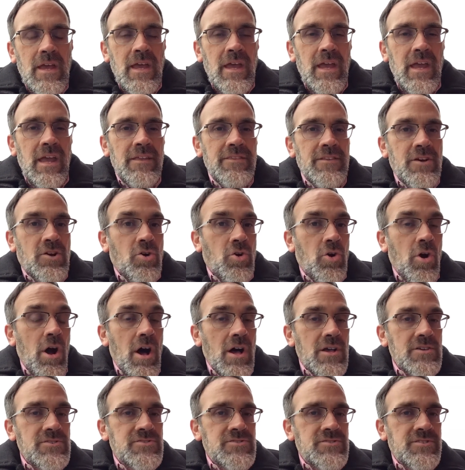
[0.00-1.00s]
In the
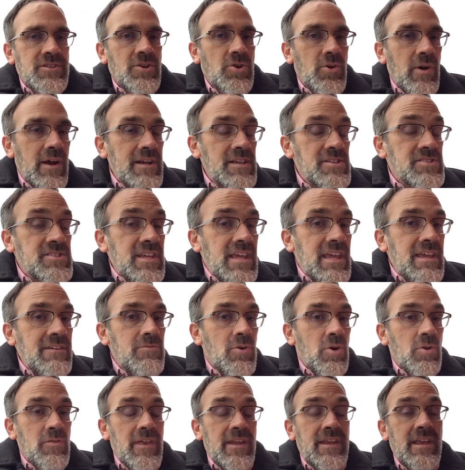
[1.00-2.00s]
cross, the greatest
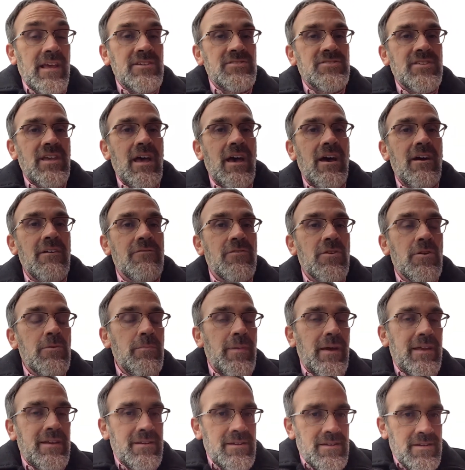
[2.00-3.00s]
evil that has ever
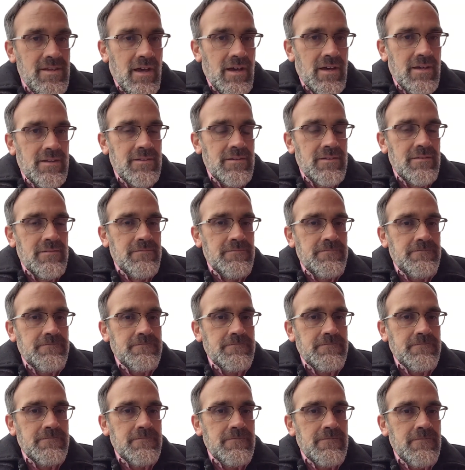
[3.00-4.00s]
been done,
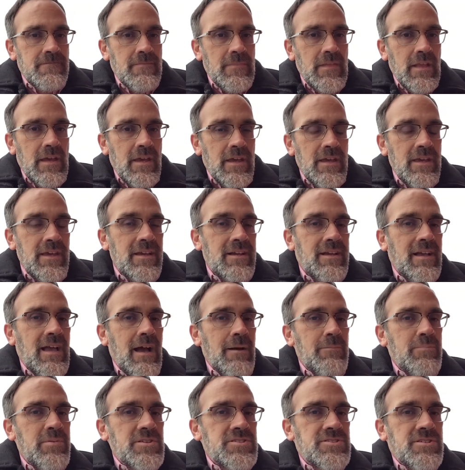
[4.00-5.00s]
he
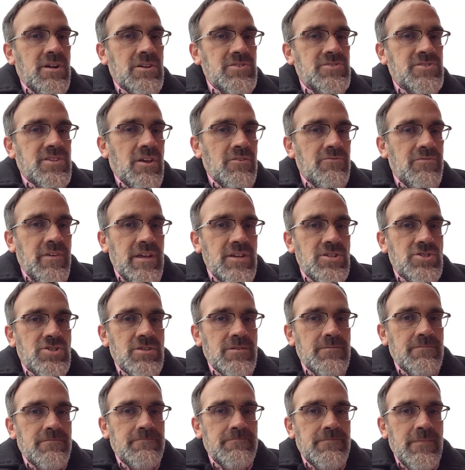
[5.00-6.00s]
accomplished our
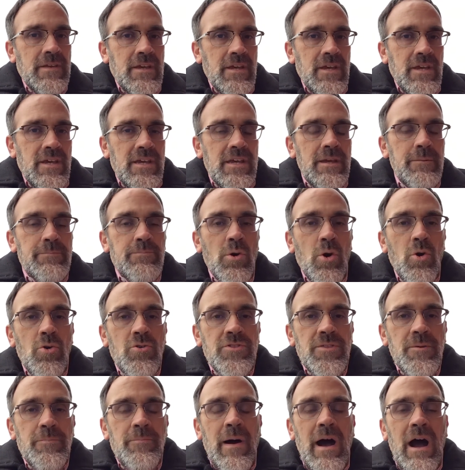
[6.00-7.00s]
salvation. He
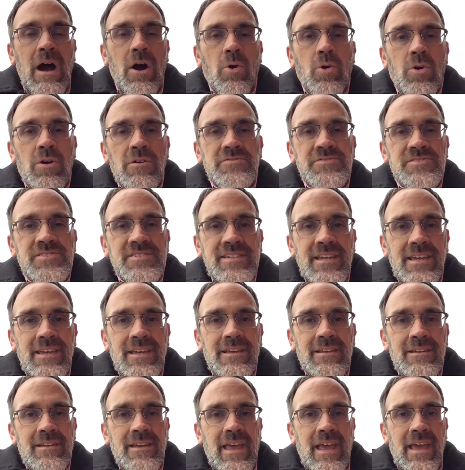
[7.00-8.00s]
broke the power of
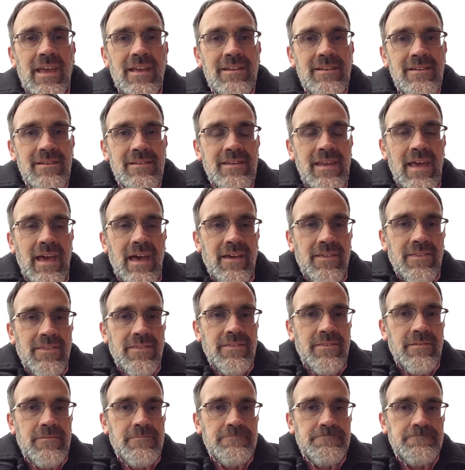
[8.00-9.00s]
sin and death
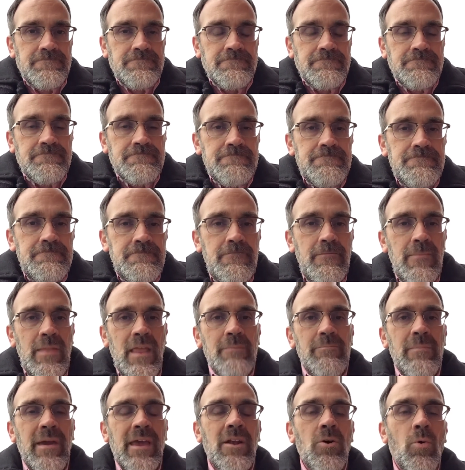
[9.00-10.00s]

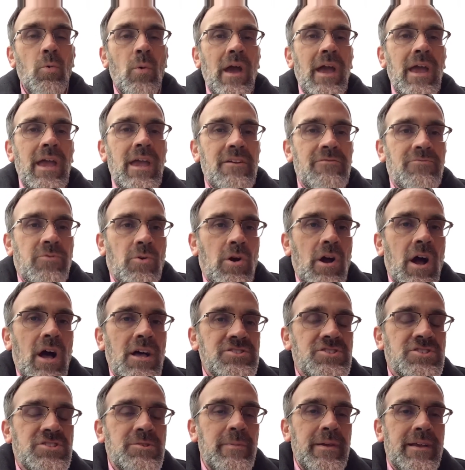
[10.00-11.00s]
and made a way for
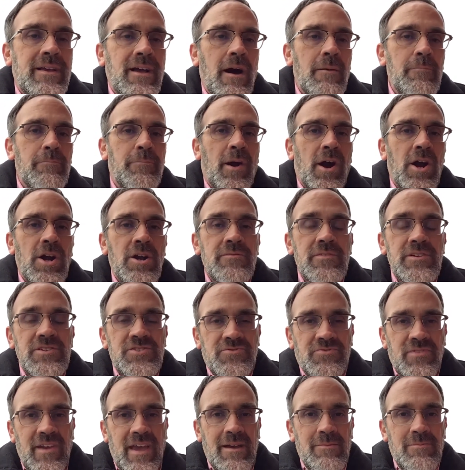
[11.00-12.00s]
us to become part of
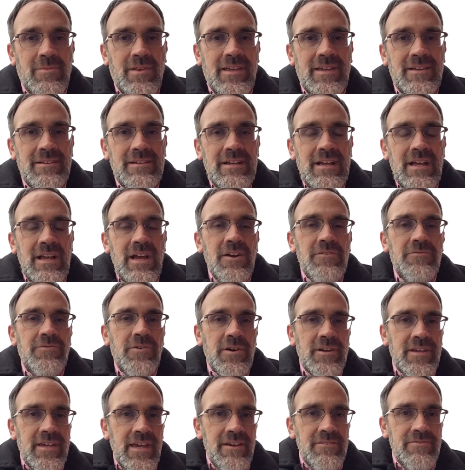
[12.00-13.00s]
his family,
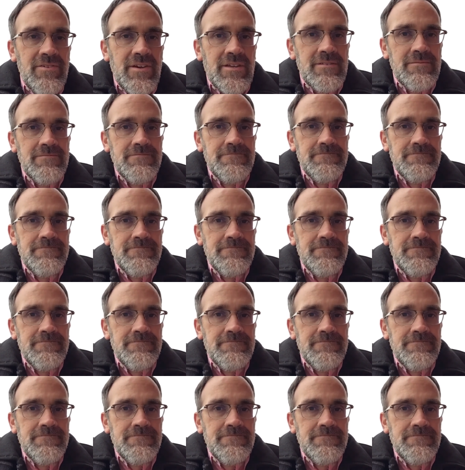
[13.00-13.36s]
forgiven